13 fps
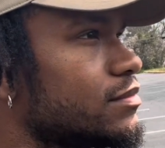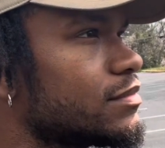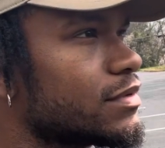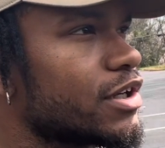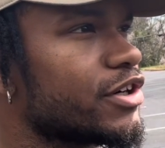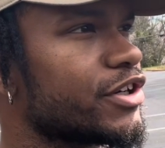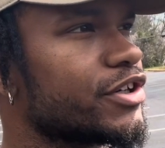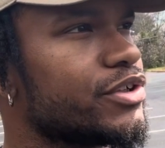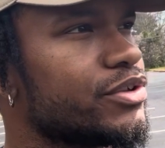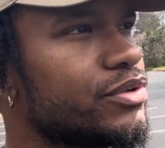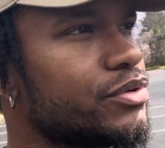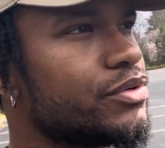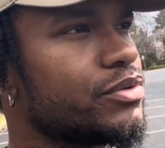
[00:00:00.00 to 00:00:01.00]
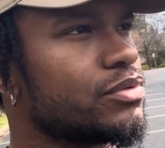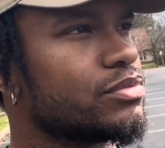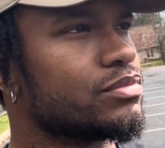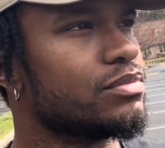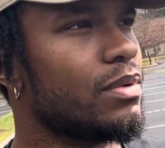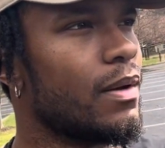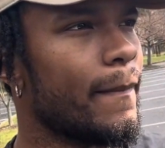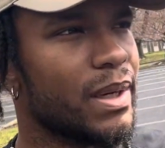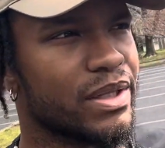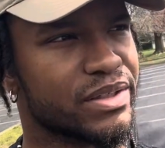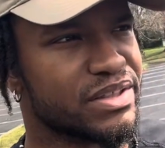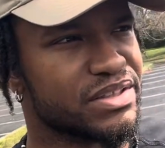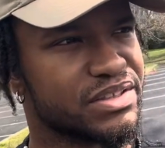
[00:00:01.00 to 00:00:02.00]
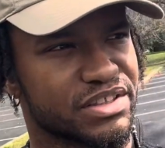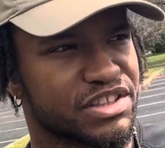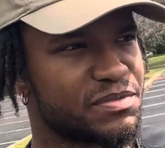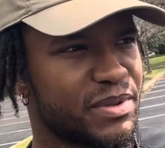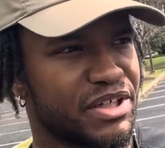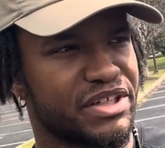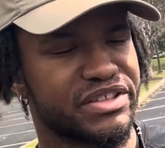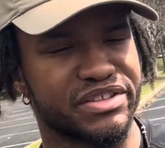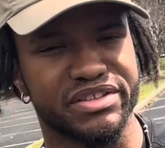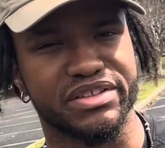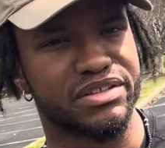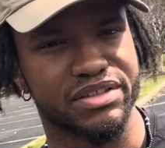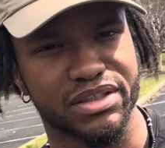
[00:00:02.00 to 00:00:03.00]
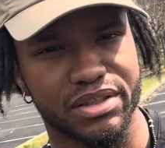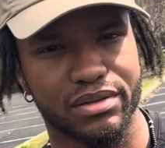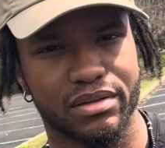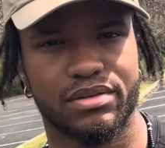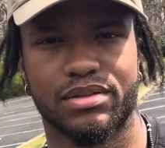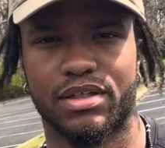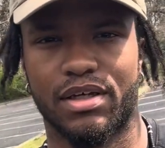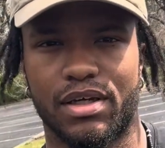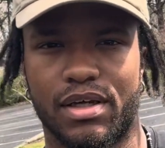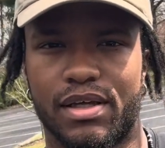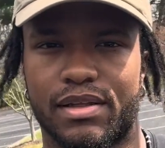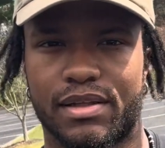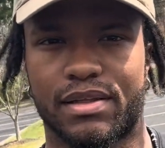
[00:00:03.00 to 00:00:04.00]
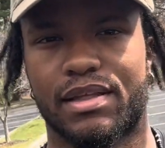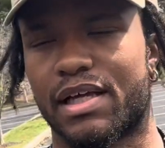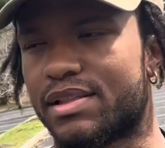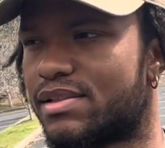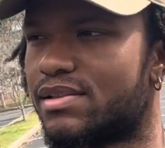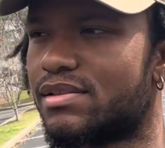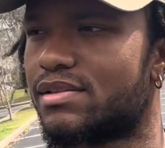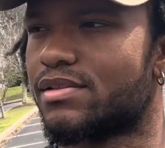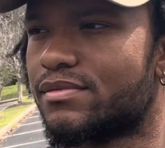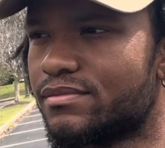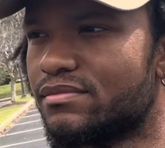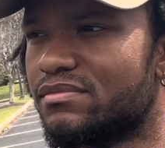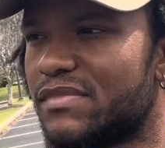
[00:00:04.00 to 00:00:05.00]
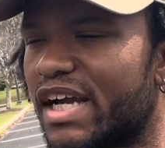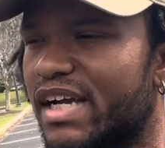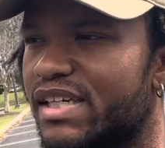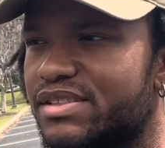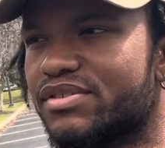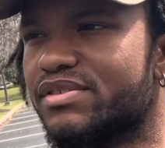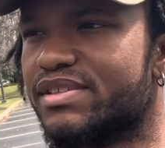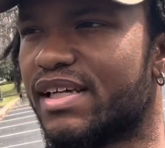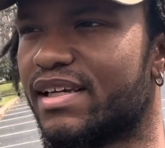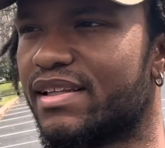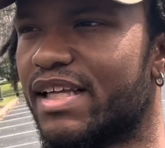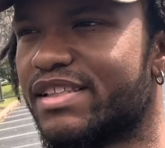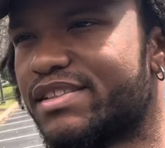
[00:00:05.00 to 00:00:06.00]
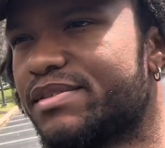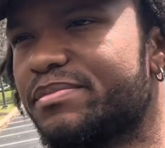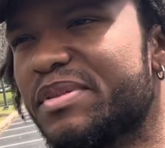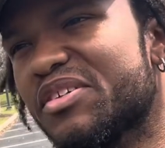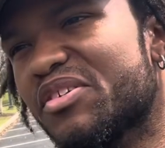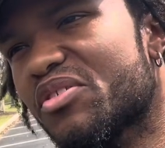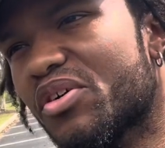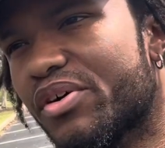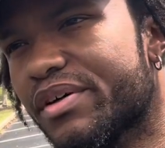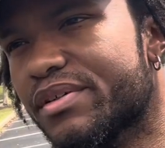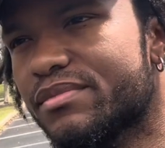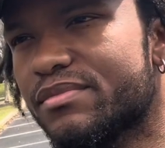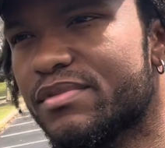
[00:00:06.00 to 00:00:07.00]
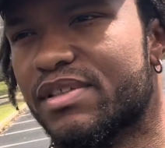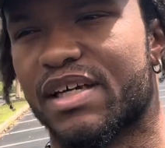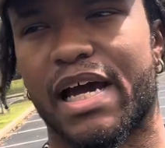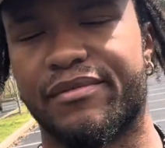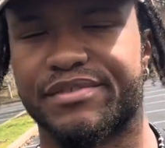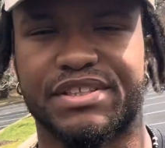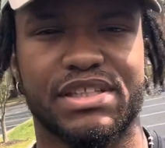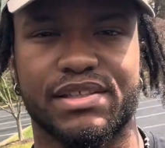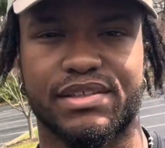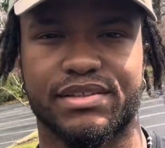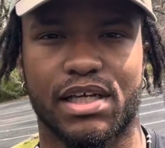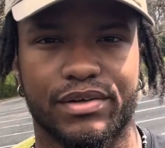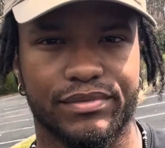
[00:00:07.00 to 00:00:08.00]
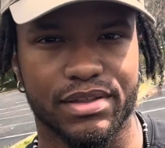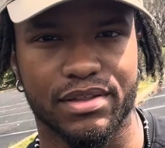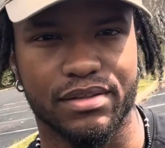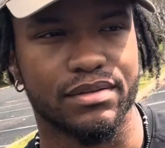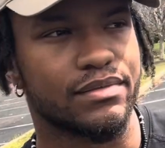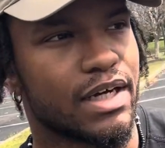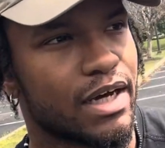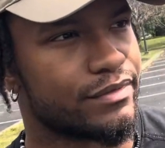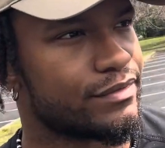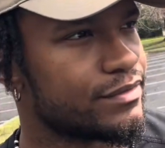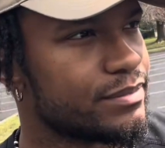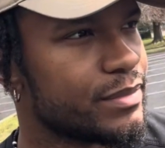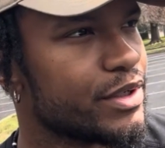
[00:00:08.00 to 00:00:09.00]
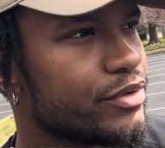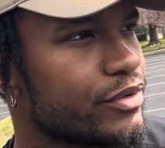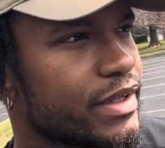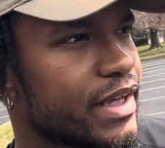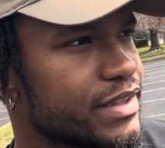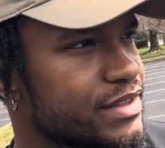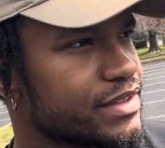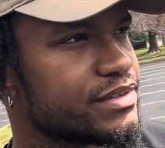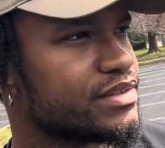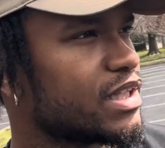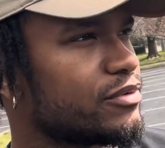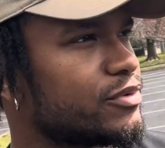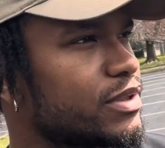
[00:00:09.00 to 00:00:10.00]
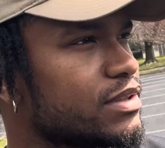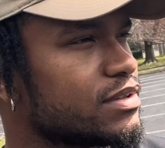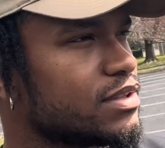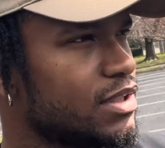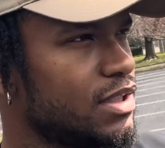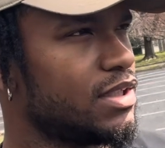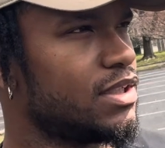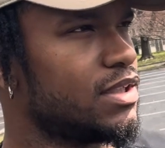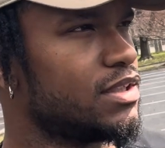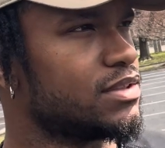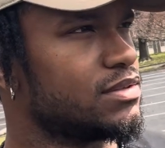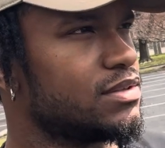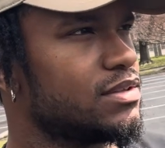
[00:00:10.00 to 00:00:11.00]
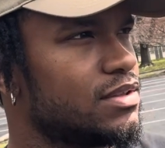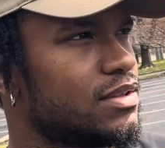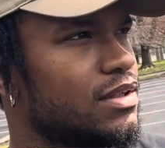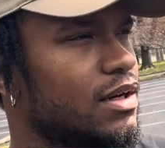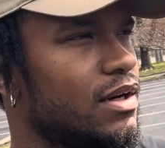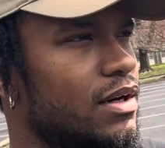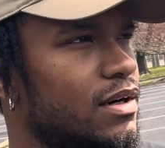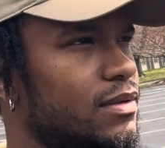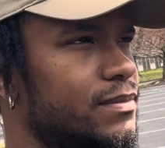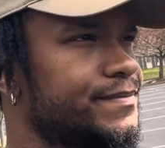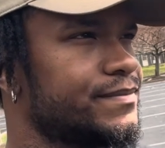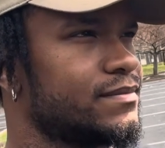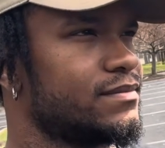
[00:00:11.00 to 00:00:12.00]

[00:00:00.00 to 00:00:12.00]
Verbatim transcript: learning new abilities and experiences and skills. That's, I guess you can say that's me growing. And I haven't changed out of it though. I've been doing that since day one. Um,